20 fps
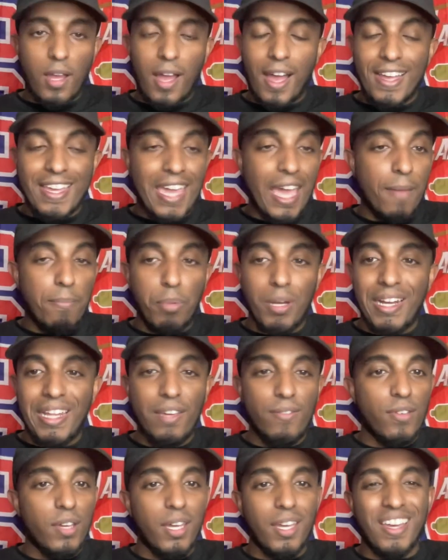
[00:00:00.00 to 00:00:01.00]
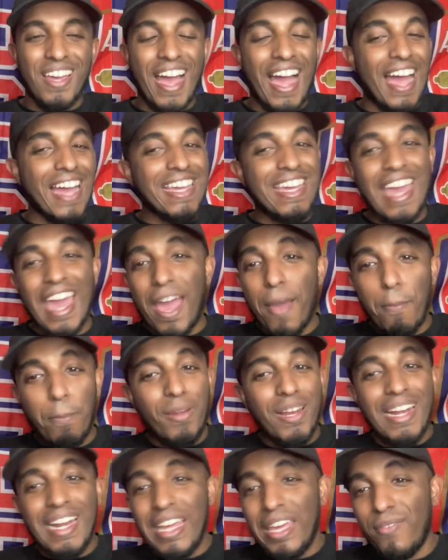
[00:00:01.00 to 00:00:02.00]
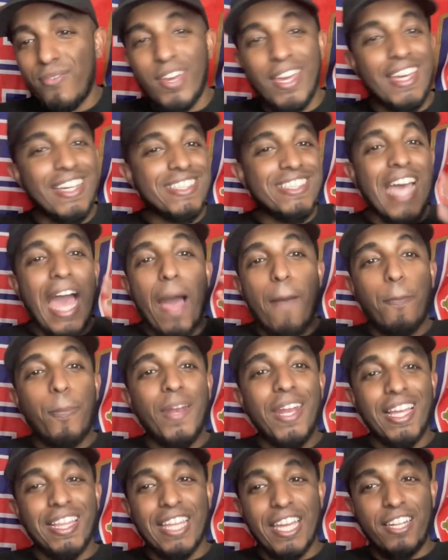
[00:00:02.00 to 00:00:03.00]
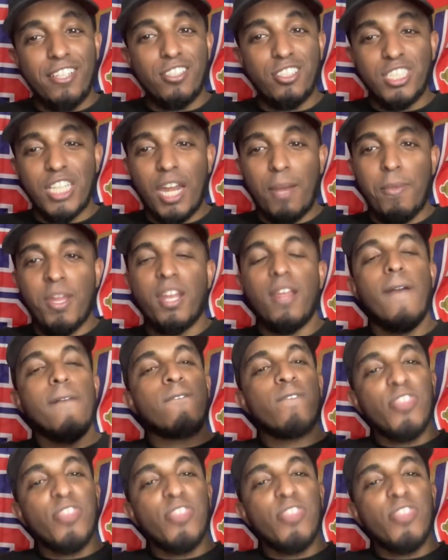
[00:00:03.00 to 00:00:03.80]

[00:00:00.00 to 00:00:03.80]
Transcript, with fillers: can't believe it. I can't believe it. It's happening, ladies and gentlemen.